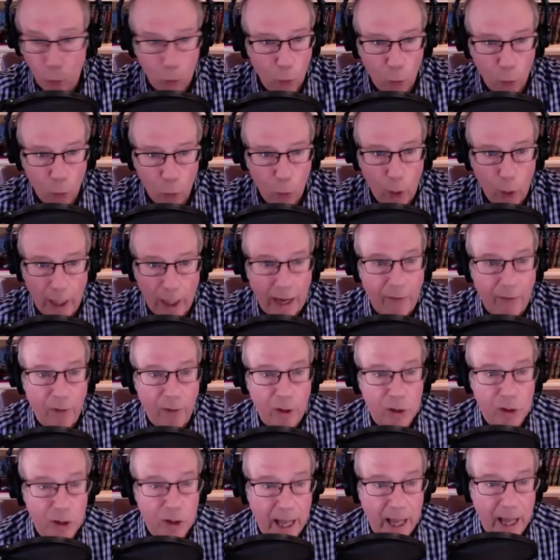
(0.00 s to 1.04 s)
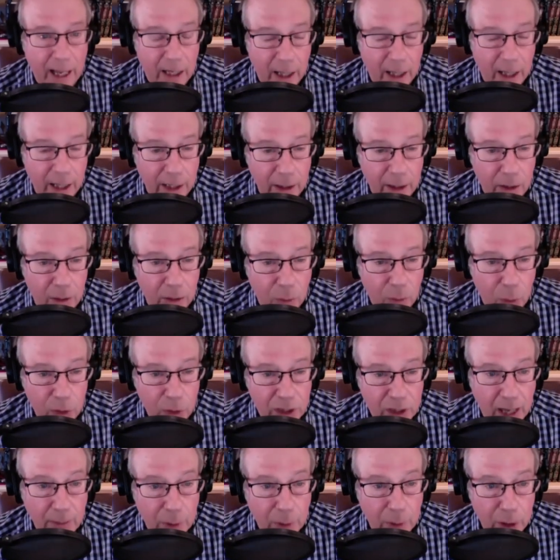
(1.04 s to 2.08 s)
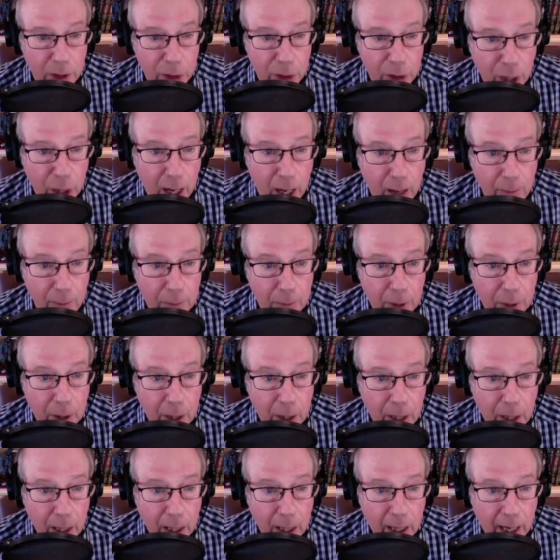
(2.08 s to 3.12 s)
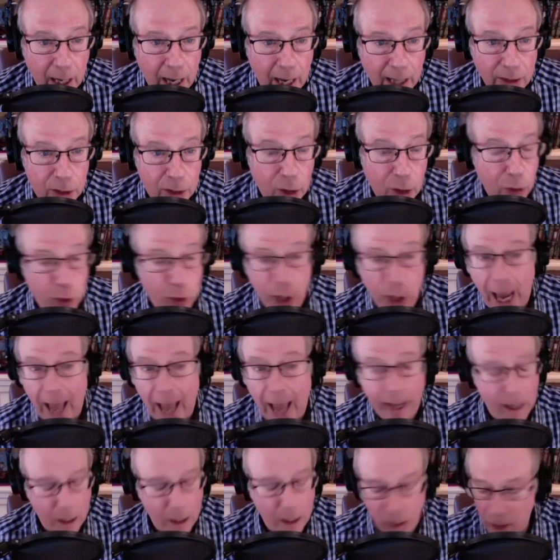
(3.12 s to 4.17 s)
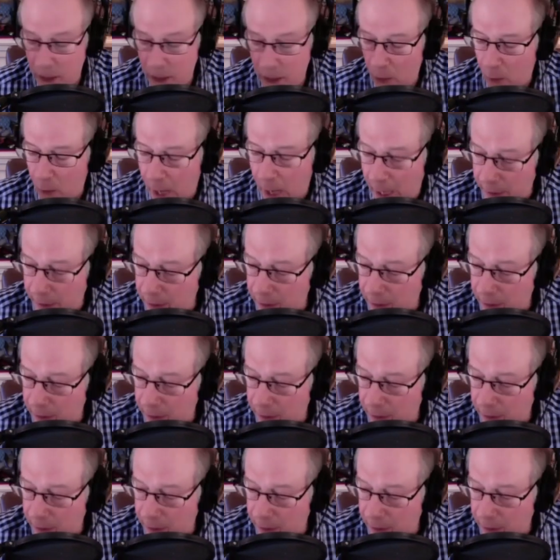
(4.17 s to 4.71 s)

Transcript: whatever Stanley was able to jump. And so Jack, you know, I